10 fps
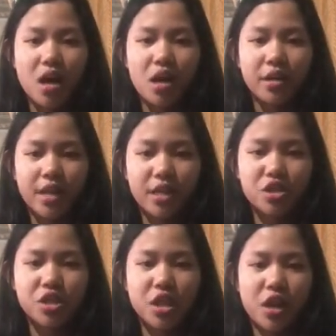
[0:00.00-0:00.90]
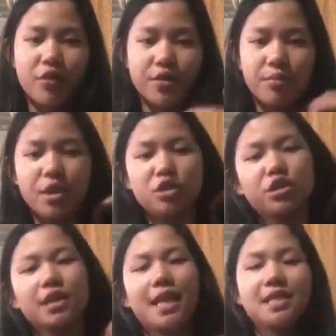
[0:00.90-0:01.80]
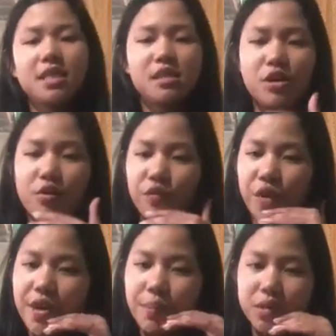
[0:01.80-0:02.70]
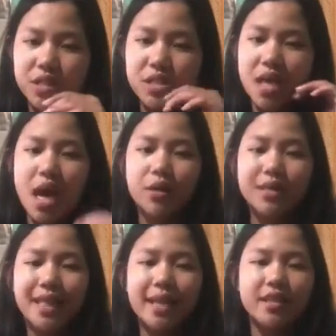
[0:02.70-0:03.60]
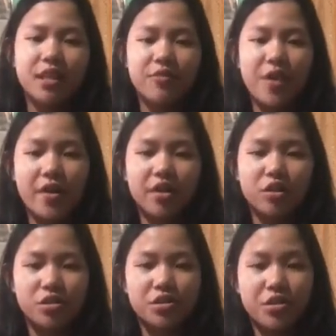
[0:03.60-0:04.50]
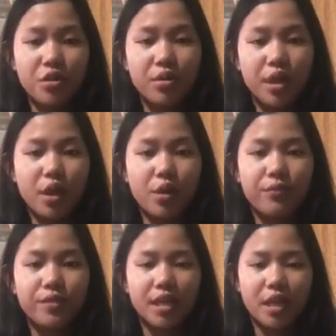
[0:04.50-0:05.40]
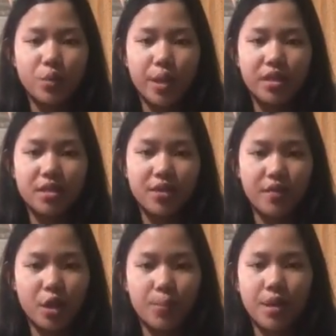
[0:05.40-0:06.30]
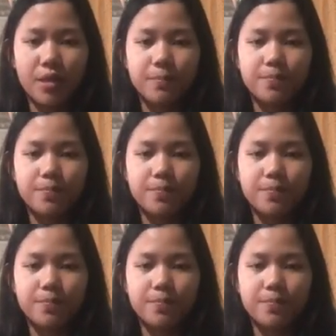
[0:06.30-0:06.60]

on each of the major classes of variables outlined in Farrington's theory of delinquent development.